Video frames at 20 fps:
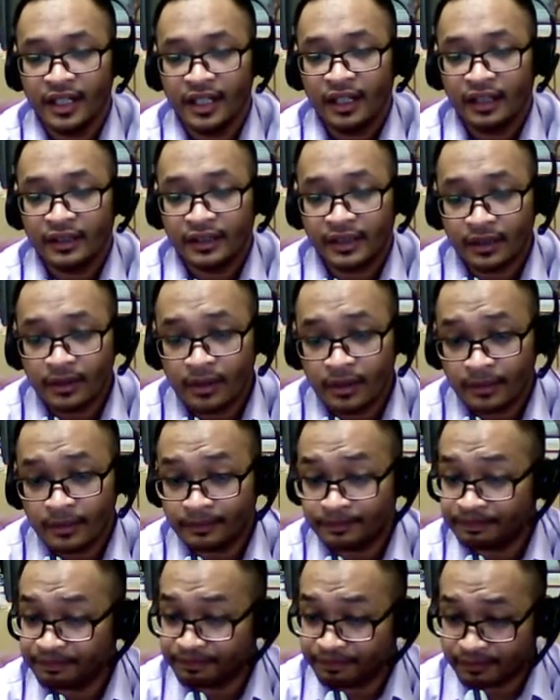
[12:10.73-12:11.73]
So
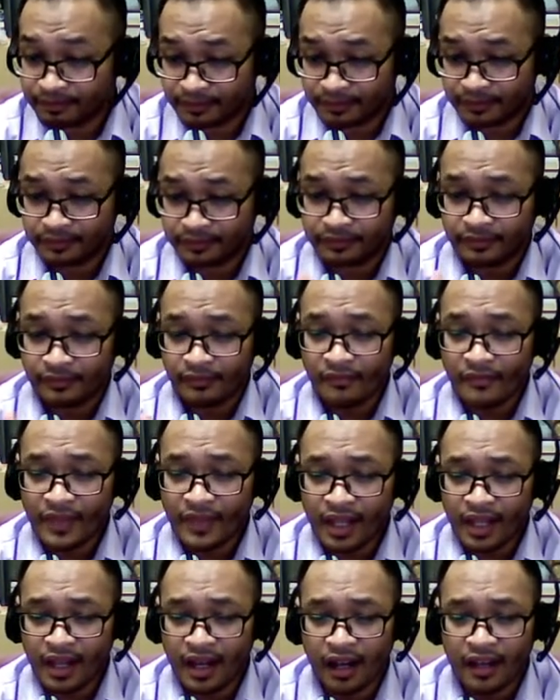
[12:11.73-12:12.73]

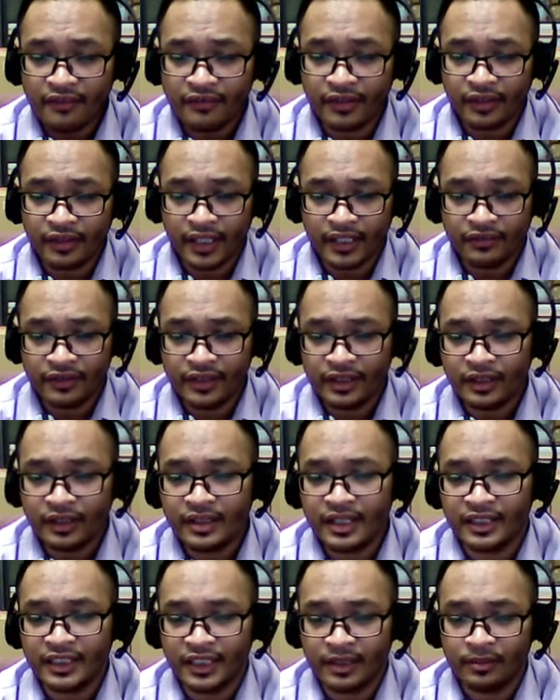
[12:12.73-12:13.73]
however, even though the
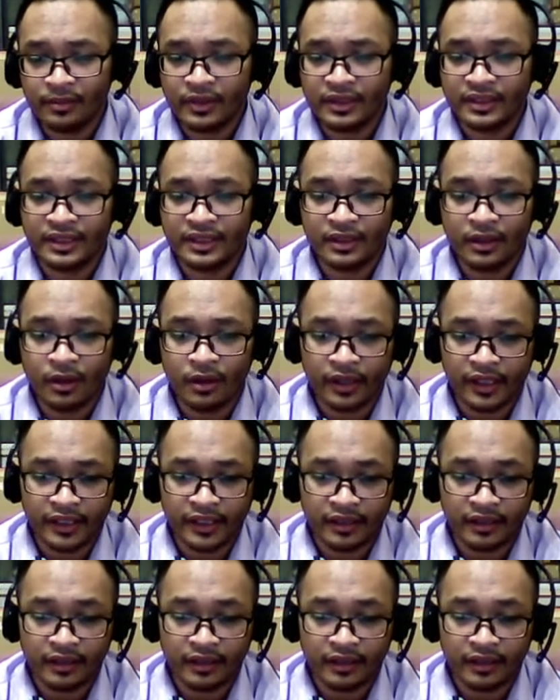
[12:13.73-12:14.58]
CMOS store in